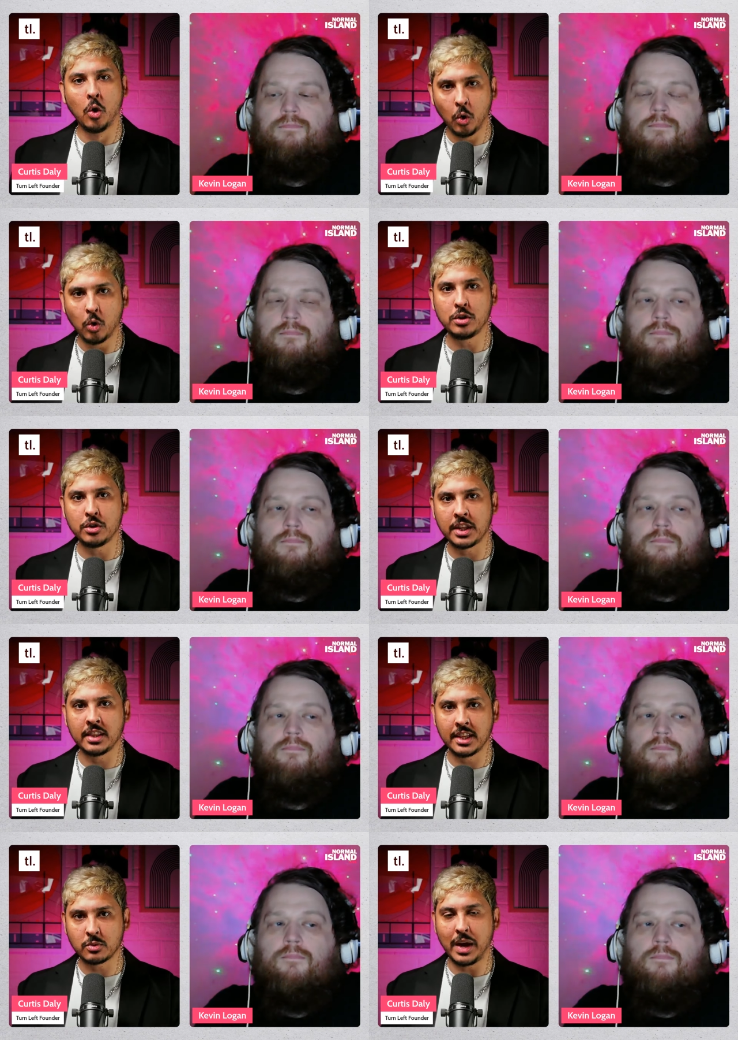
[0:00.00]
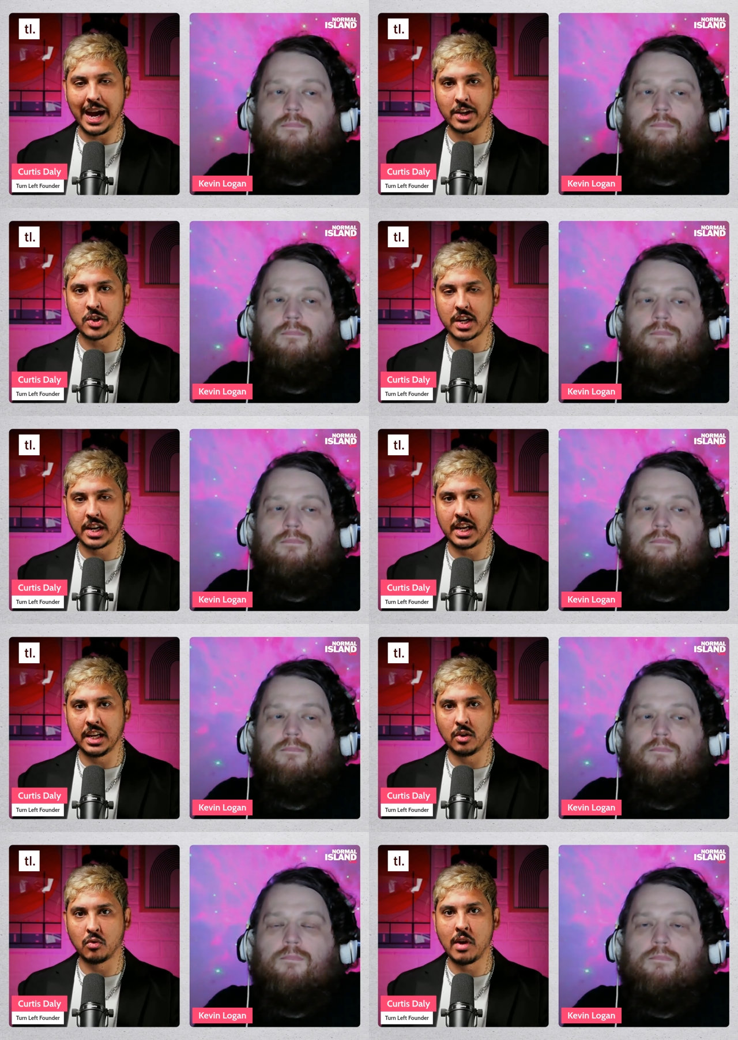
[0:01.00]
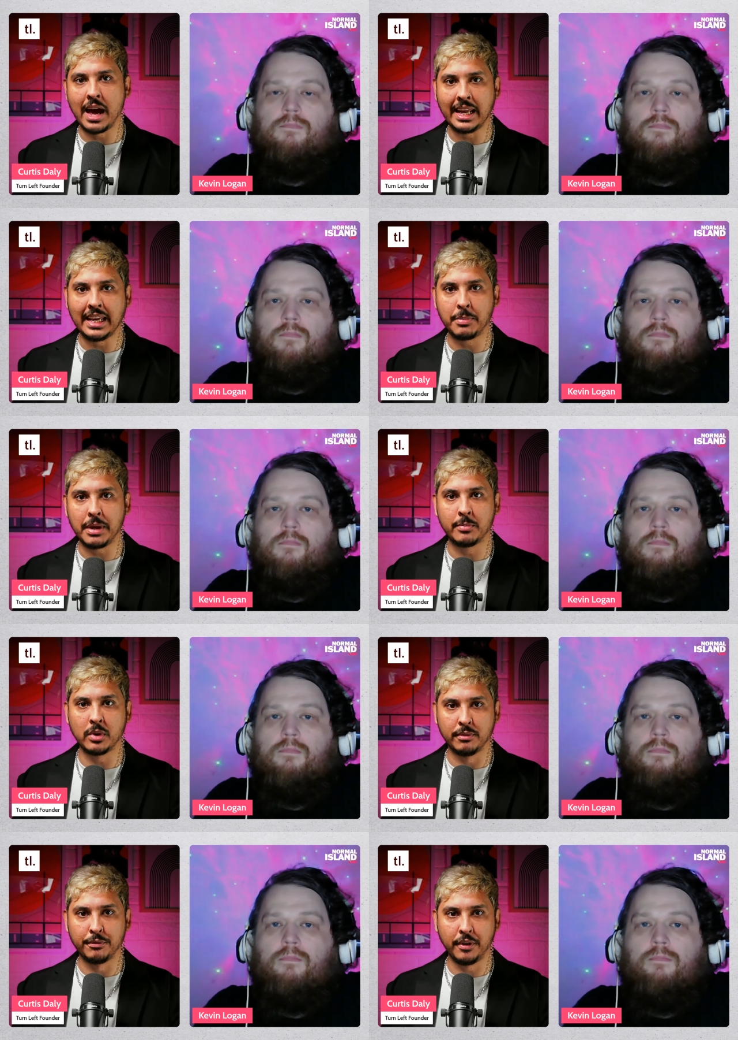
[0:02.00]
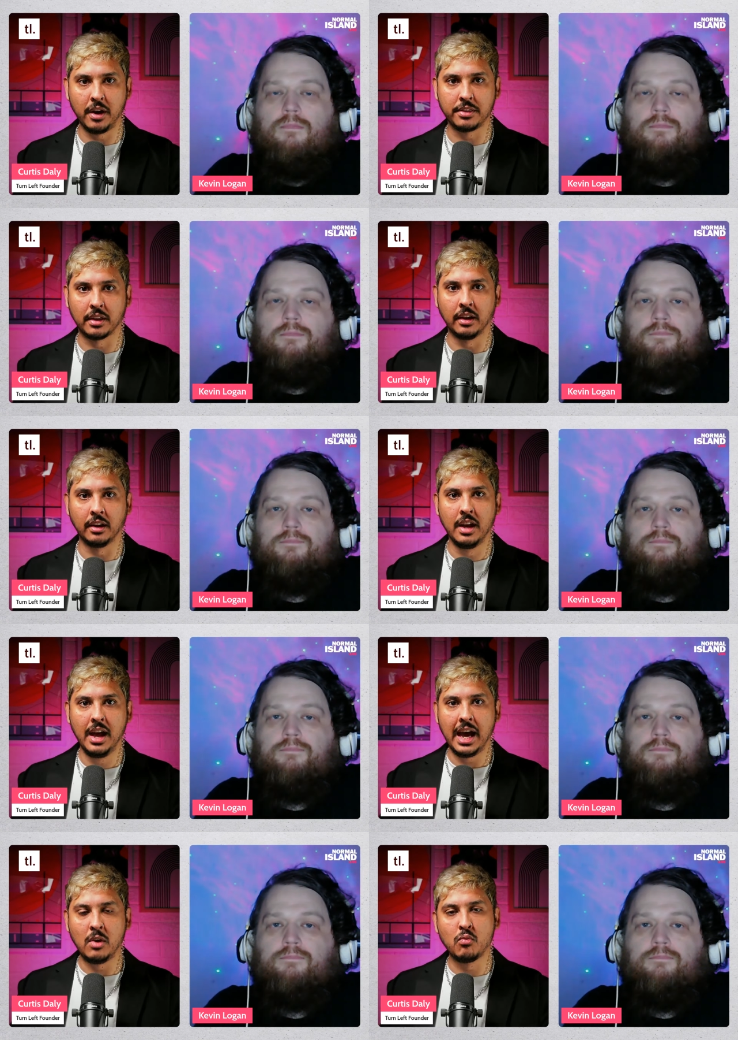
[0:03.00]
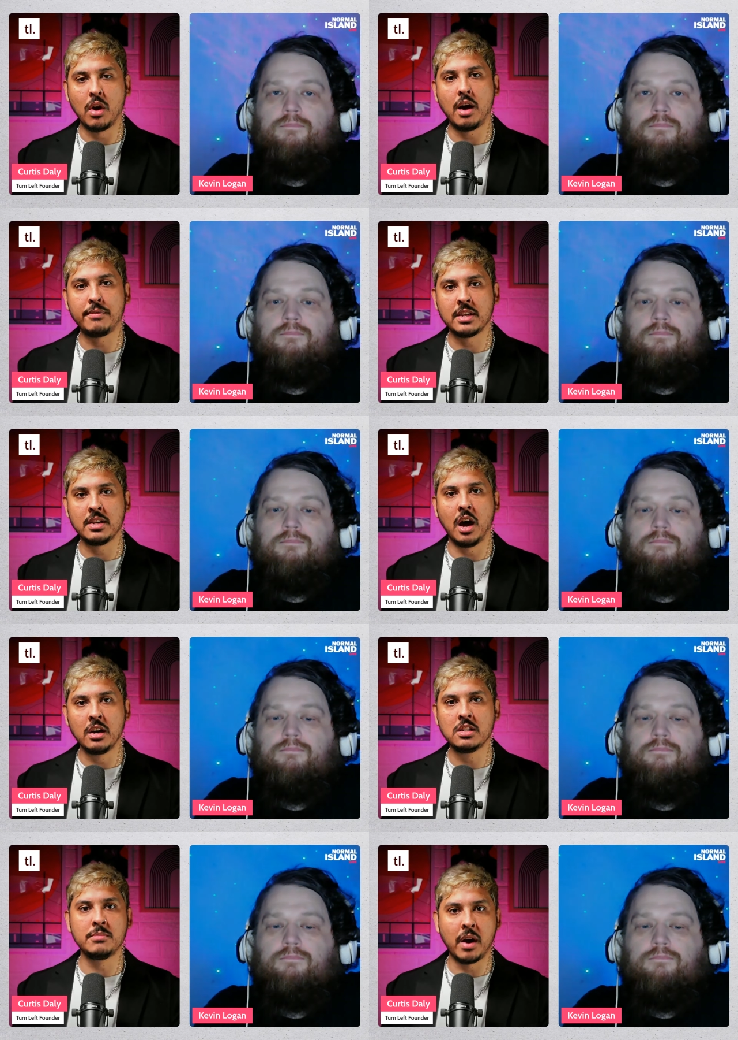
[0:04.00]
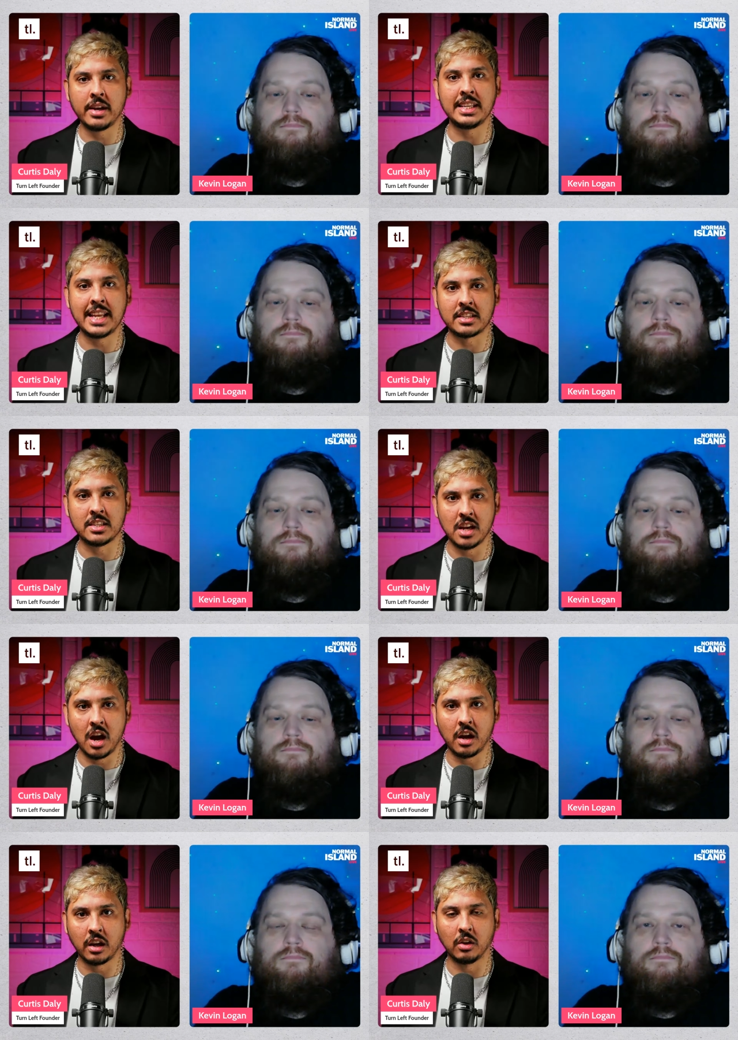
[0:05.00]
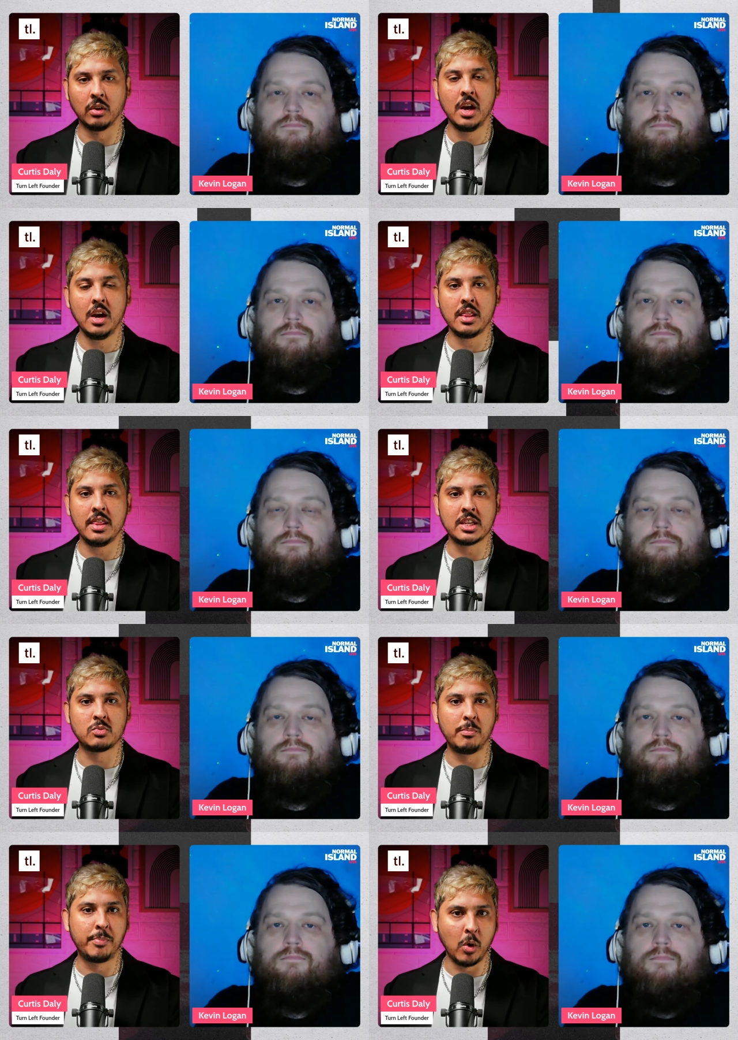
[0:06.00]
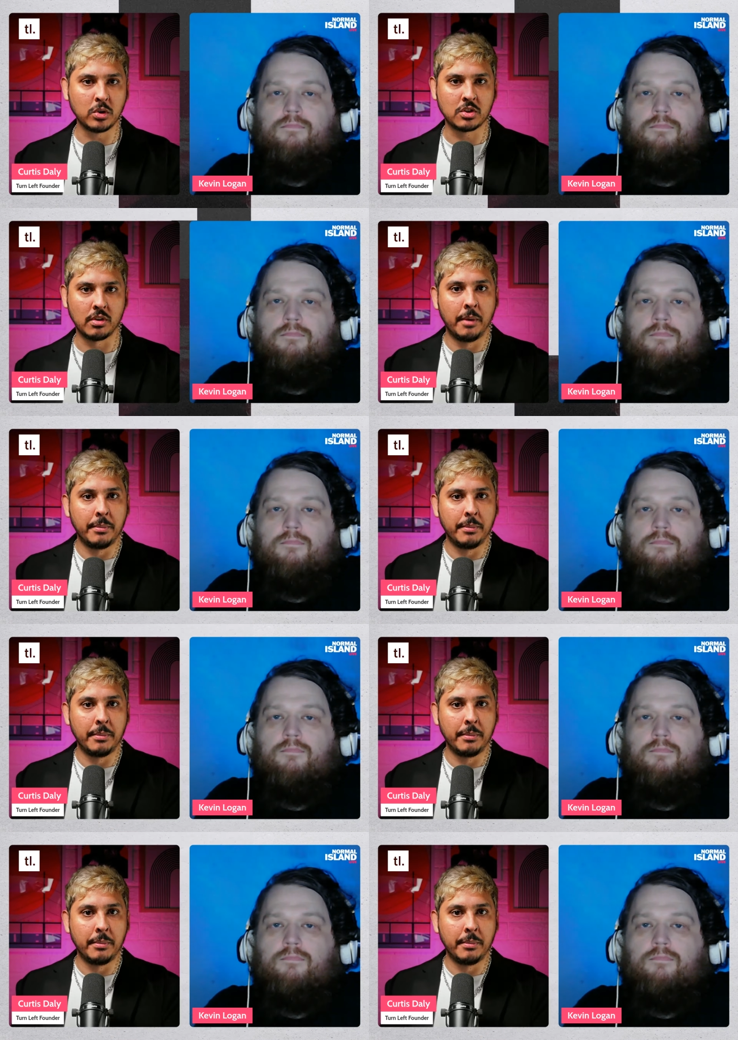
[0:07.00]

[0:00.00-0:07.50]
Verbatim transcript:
Speaker 1: or do you think this will actually rally the people even further? And rather than undermining Netanyahu, this will bolster him. I